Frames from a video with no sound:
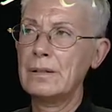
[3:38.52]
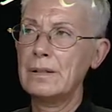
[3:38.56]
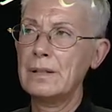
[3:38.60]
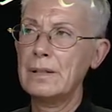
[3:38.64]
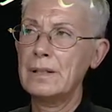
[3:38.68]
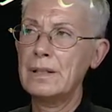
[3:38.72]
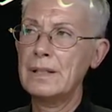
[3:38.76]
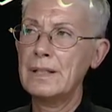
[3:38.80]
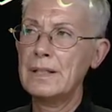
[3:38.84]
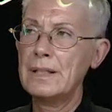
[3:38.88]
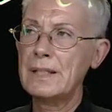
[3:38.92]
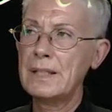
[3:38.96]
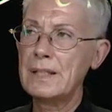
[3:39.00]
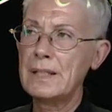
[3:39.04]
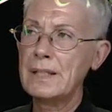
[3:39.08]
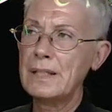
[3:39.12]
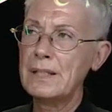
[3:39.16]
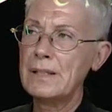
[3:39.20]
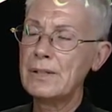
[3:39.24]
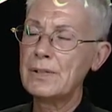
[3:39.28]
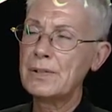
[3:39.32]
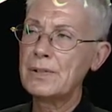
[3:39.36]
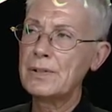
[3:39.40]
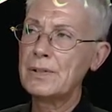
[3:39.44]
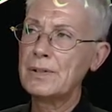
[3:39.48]

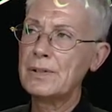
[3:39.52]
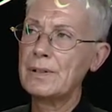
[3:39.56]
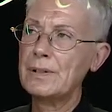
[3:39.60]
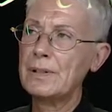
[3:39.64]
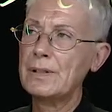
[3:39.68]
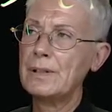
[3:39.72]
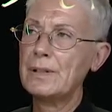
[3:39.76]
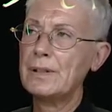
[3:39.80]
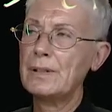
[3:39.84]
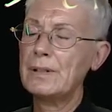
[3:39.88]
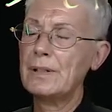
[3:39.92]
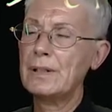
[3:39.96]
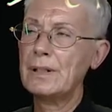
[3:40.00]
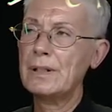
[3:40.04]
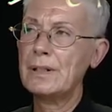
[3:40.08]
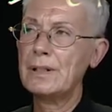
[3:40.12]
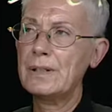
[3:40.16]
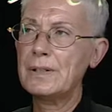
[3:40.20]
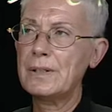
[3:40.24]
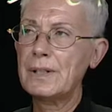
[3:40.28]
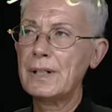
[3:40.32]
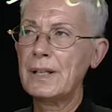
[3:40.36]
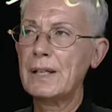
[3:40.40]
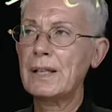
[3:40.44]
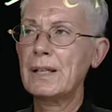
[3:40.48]
night and
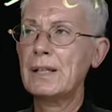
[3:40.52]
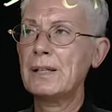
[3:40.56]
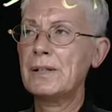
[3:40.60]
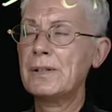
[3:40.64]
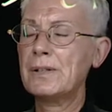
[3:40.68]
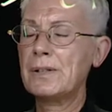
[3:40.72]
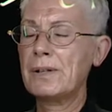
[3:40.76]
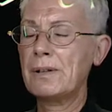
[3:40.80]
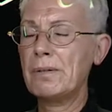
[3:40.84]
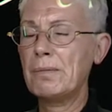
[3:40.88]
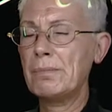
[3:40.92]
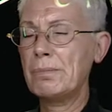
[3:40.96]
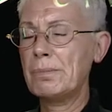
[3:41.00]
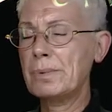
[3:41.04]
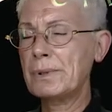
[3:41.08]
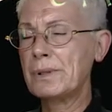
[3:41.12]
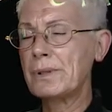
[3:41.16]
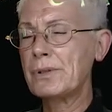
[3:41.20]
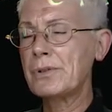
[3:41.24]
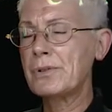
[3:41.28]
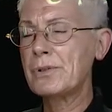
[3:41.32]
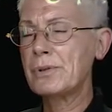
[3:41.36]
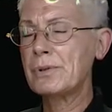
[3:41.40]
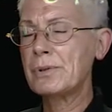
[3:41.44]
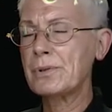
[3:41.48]
day
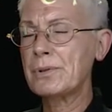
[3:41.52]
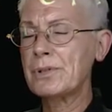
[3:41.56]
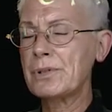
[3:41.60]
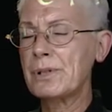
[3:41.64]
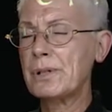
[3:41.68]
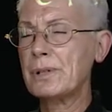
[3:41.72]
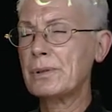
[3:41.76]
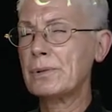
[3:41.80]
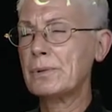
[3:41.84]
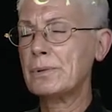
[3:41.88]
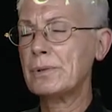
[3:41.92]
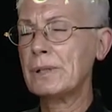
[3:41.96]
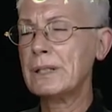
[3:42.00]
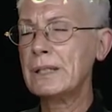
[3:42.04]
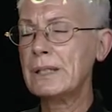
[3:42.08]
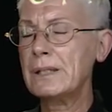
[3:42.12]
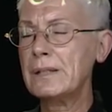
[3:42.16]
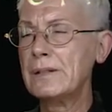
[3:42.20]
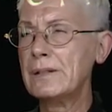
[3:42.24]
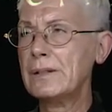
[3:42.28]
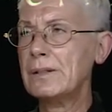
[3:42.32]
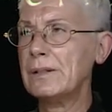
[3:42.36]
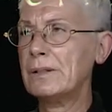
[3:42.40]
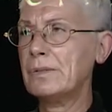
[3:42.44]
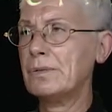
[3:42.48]
temperatures are
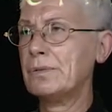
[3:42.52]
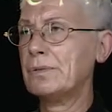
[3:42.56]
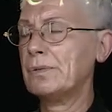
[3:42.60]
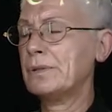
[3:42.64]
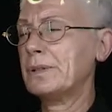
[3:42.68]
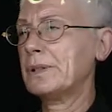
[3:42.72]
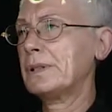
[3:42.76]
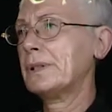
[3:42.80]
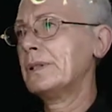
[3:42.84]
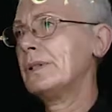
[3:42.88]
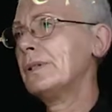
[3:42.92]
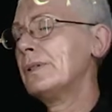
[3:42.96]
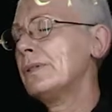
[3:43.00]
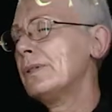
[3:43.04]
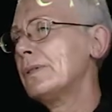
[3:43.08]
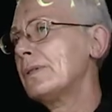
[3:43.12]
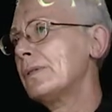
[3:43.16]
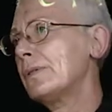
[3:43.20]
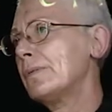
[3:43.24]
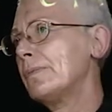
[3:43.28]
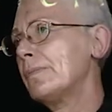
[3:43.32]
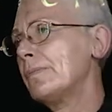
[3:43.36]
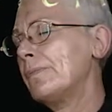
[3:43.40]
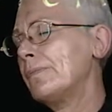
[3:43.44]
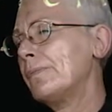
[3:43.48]
quite different,
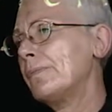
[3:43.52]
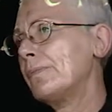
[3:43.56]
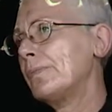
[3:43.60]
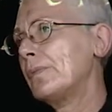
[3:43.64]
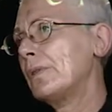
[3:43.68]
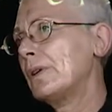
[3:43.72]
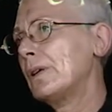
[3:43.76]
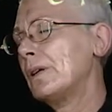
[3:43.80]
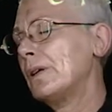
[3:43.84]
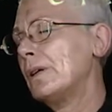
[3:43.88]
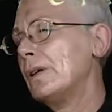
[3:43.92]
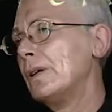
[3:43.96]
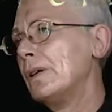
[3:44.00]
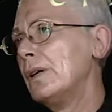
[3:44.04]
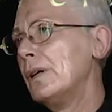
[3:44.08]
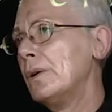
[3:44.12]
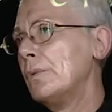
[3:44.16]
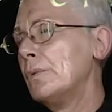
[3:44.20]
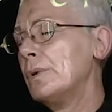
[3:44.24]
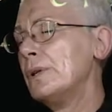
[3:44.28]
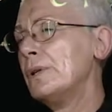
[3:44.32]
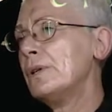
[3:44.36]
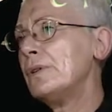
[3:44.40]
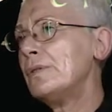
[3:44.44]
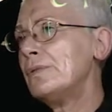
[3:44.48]

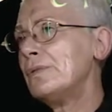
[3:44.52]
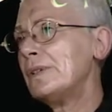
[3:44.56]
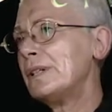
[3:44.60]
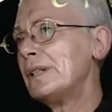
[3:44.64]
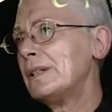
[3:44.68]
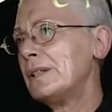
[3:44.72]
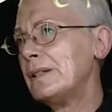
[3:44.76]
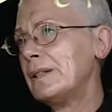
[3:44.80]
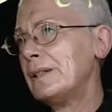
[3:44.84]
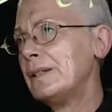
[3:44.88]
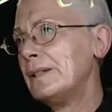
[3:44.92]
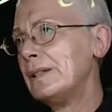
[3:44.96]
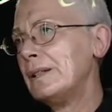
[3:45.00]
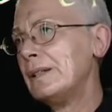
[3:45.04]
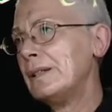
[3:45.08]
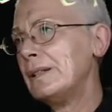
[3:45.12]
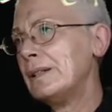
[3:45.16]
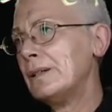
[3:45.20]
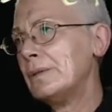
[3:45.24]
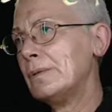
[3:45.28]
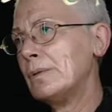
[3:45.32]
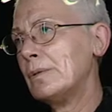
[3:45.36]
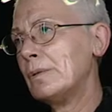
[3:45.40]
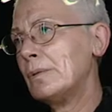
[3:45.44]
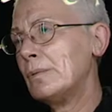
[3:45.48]
we know that the
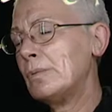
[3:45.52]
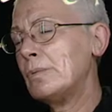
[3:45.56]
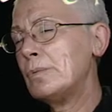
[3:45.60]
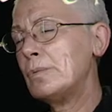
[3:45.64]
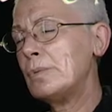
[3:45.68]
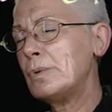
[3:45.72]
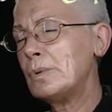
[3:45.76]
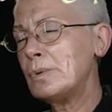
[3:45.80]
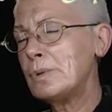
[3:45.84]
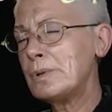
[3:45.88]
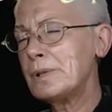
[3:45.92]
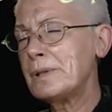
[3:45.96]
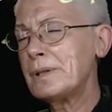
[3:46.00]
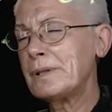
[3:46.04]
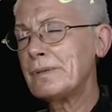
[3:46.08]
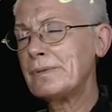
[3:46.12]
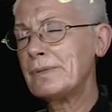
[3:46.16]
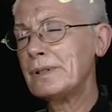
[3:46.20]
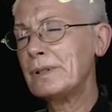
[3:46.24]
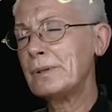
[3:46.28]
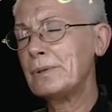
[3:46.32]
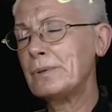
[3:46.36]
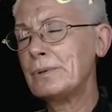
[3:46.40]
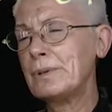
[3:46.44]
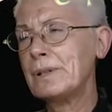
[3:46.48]
water
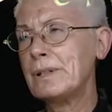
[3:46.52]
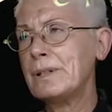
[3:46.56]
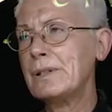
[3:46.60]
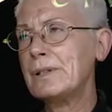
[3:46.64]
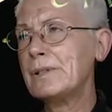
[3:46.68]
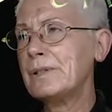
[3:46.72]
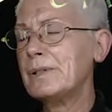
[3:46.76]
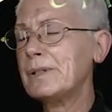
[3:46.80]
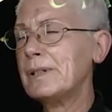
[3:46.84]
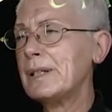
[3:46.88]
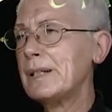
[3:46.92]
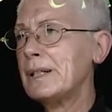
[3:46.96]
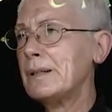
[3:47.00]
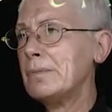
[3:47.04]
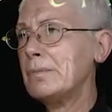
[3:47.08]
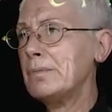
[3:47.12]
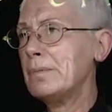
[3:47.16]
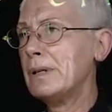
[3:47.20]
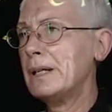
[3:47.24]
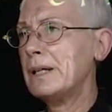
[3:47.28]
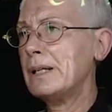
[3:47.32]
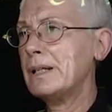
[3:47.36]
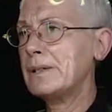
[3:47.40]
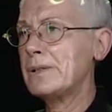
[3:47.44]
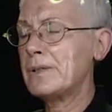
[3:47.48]
that during the day
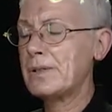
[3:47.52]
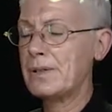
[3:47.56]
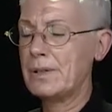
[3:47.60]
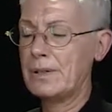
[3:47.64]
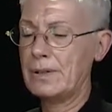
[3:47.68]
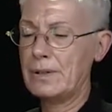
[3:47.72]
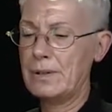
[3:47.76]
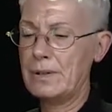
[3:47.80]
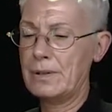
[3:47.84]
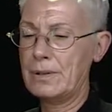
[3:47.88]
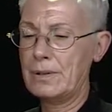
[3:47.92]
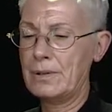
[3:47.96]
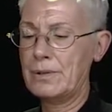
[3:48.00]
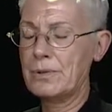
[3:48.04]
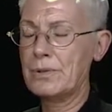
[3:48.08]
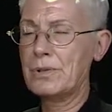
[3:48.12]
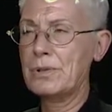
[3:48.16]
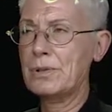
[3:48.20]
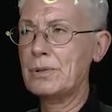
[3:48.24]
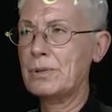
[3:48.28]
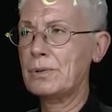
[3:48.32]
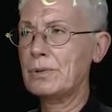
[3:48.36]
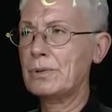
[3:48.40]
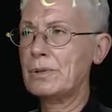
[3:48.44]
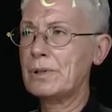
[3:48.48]
melts and goes
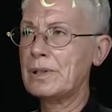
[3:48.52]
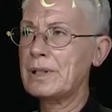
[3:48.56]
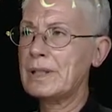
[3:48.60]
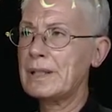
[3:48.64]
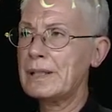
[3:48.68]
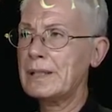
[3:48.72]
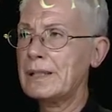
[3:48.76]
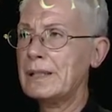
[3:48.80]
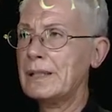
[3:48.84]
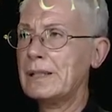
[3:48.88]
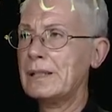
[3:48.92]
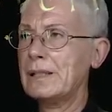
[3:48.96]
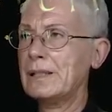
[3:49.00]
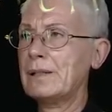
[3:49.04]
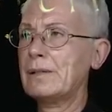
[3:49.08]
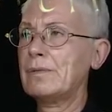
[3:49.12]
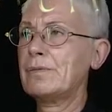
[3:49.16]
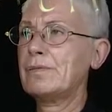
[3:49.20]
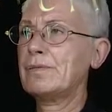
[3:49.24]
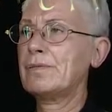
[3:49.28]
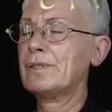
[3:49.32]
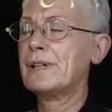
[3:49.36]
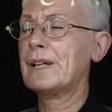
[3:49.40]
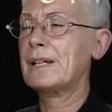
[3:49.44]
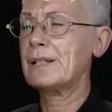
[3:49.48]
into tiny little
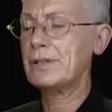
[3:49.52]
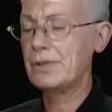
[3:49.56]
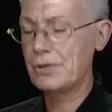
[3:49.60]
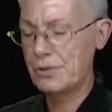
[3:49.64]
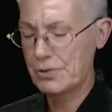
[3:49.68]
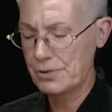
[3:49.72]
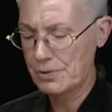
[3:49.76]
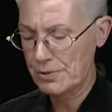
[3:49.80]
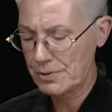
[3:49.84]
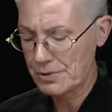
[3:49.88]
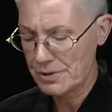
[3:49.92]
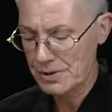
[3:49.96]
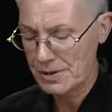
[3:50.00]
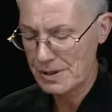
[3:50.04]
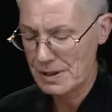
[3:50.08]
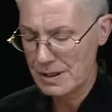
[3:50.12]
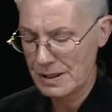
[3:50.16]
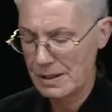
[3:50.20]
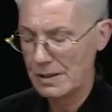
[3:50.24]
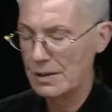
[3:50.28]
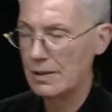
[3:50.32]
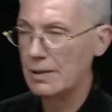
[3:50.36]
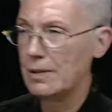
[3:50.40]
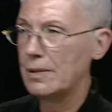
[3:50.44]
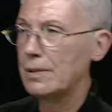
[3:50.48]
fractures
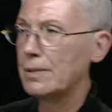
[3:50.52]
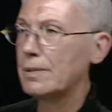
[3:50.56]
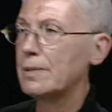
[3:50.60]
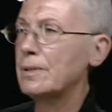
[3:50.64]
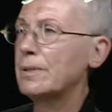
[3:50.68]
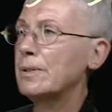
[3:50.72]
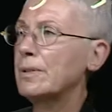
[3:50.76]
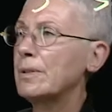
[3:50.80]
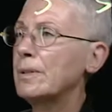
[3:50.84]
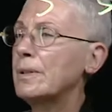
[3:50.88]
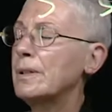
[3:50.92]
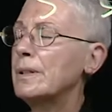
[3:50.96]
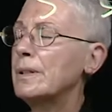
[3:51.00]
in the rock,